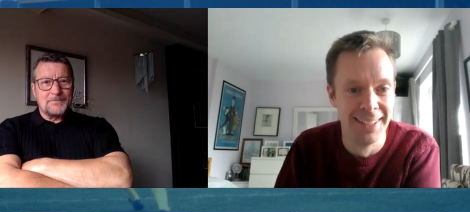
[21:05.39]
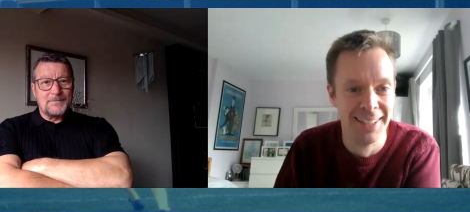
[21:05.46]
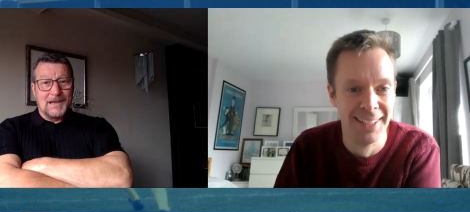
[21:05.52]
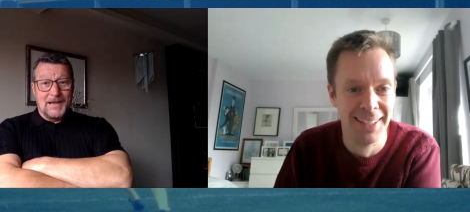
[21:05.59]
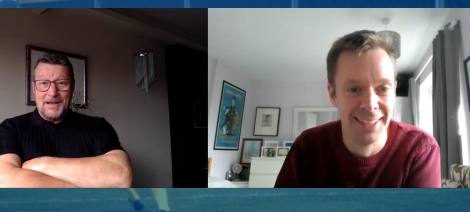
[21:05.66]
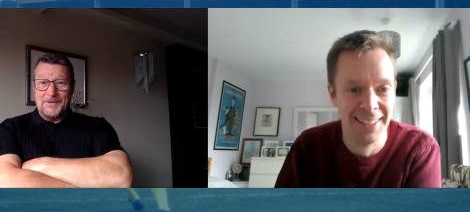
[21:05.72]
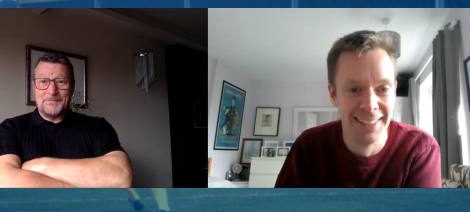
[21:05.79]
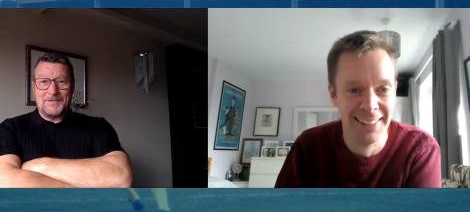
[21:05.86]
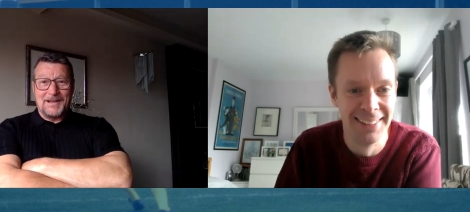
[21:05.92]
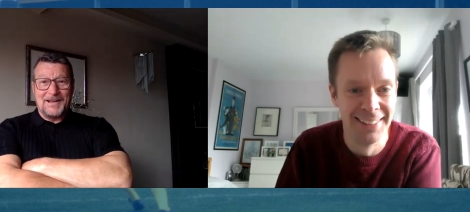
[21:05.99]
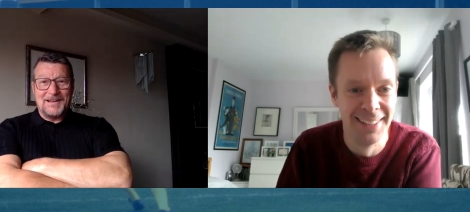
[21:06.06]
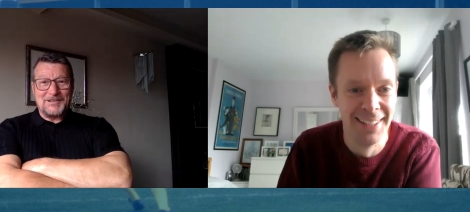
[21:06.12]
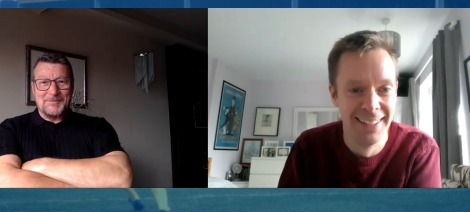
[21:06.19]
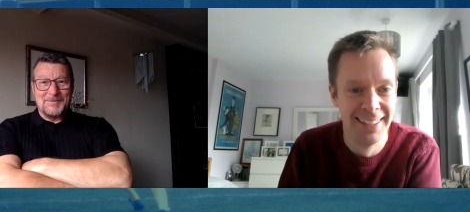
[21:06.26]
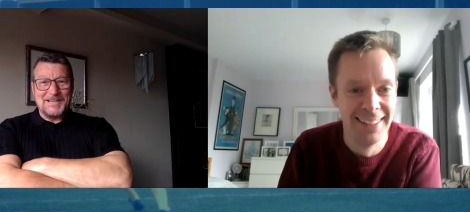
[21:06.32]
Speaker 1: yeah, yeah,
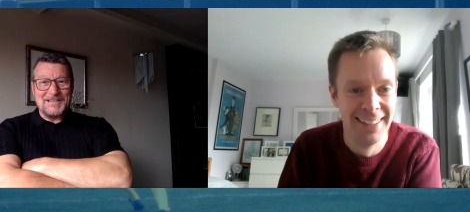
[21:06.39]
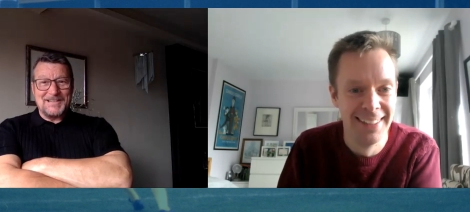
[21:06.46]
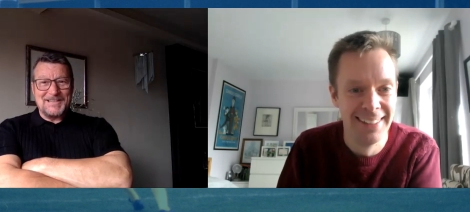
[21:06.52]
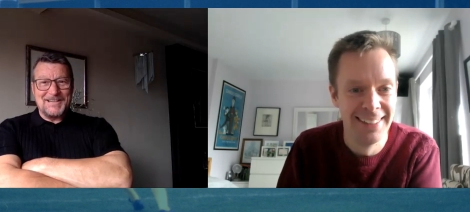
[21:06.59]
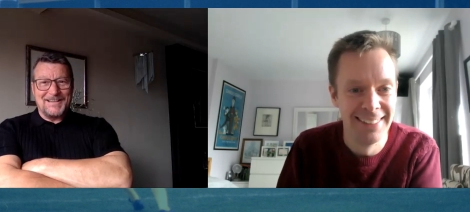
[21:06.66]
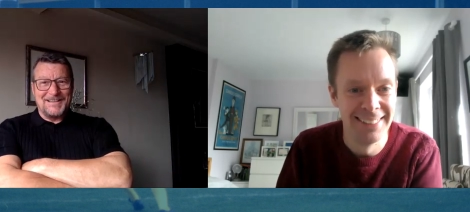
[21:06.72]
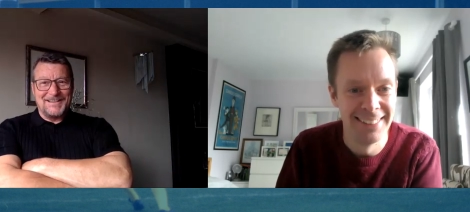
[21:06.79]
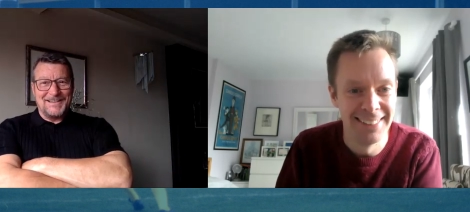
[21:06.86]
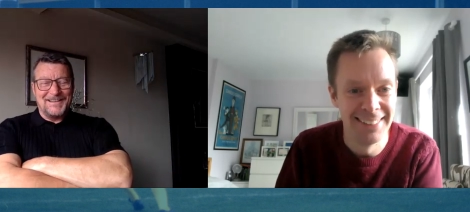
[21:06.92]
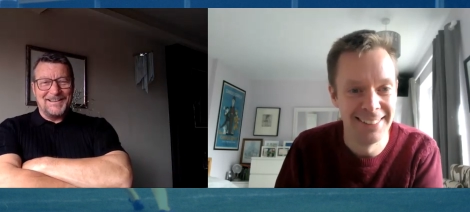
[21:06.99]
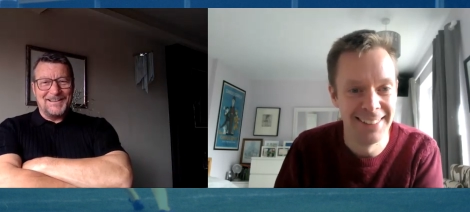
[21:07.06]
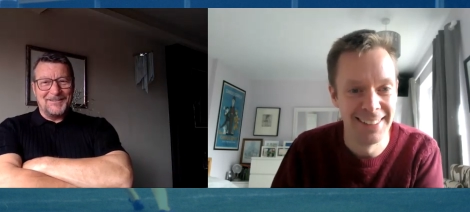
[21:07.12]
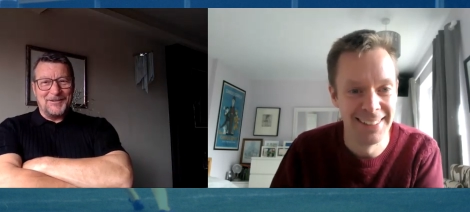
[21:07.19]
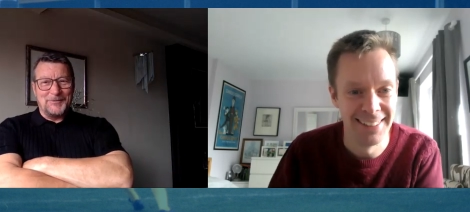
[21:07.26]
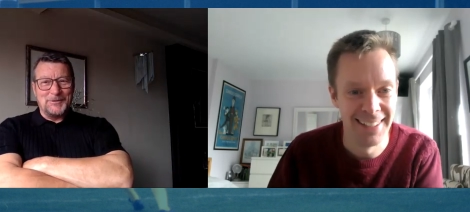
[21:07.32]
it's amazing, isn't it?
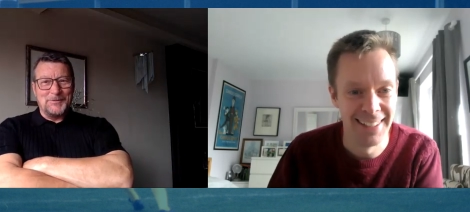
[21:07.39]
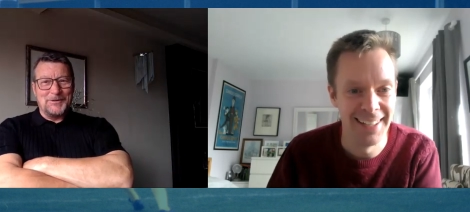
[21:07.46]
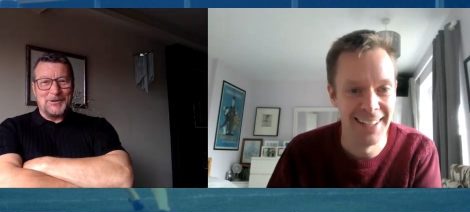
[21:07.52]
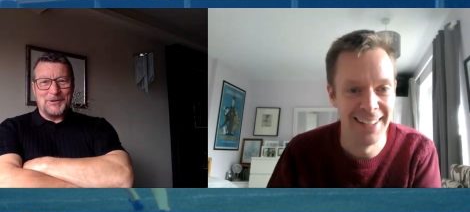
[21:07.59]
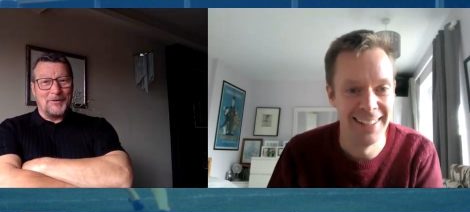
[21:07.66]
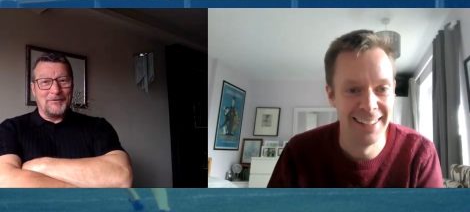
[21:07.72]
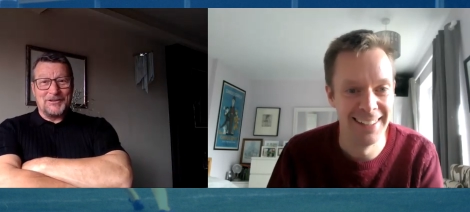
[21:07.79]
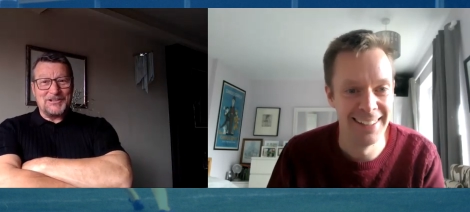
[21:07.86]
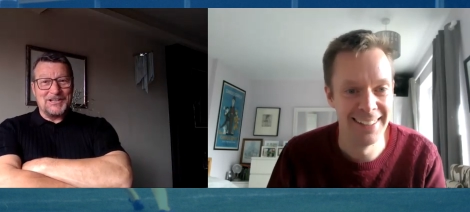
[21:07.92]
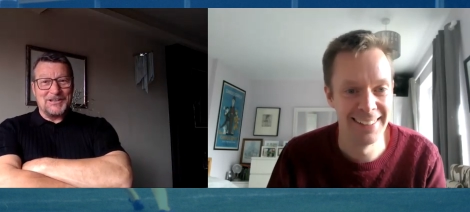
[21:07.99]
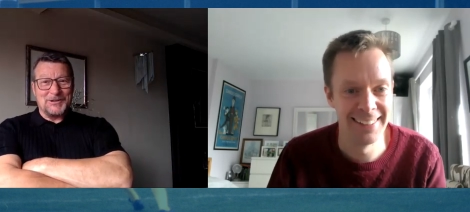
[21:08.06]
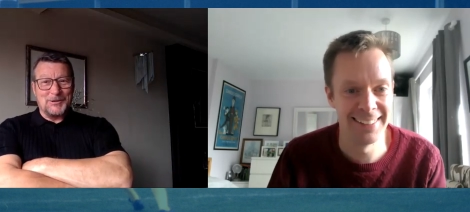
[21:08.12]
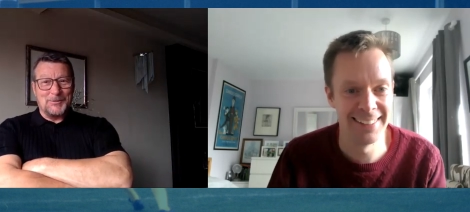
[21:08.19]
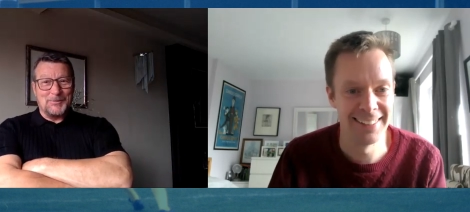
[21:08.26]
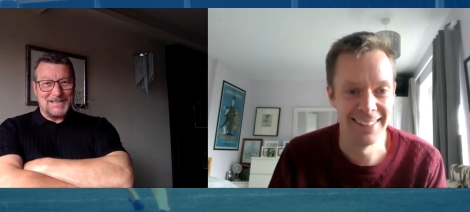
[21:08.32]
Yeah, I wonder where the cup. I've not seen
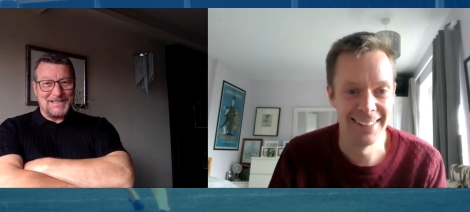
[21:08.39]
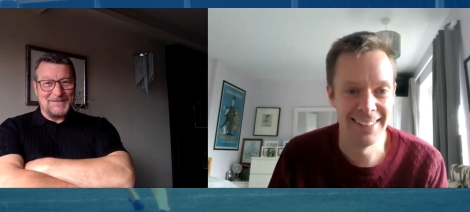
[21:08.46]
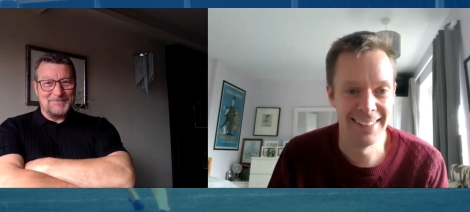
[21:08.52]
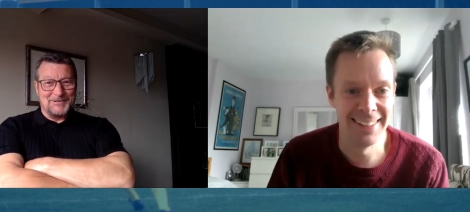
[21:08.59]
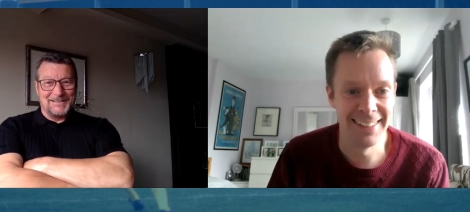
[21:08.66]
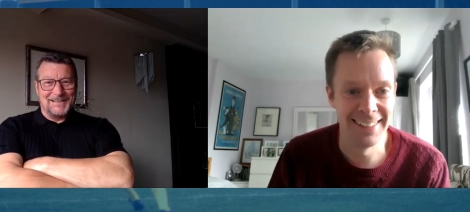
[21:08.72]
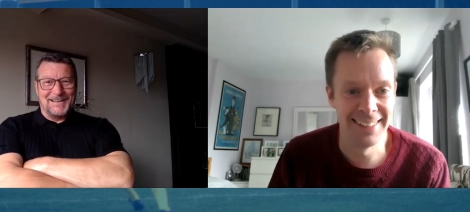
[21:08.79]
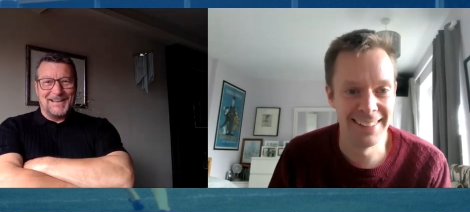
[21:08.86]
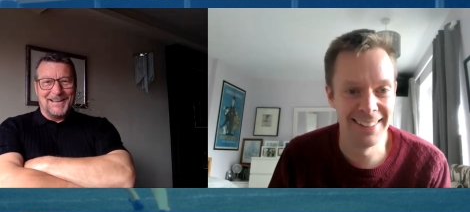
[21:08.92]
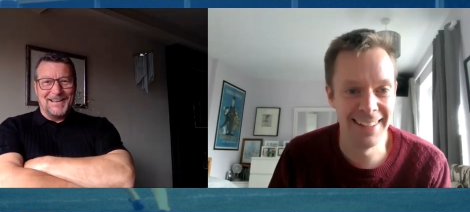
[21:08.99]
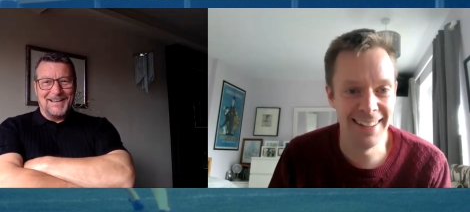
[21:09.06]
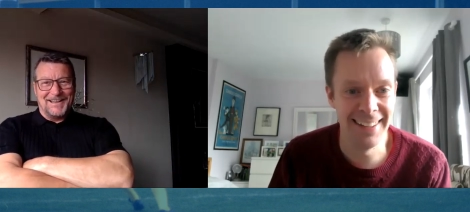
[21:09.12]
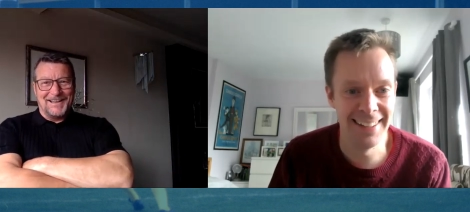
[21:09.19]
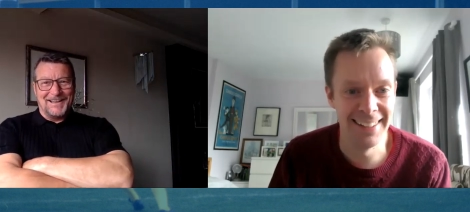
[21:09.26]
the cup actually, but yeah,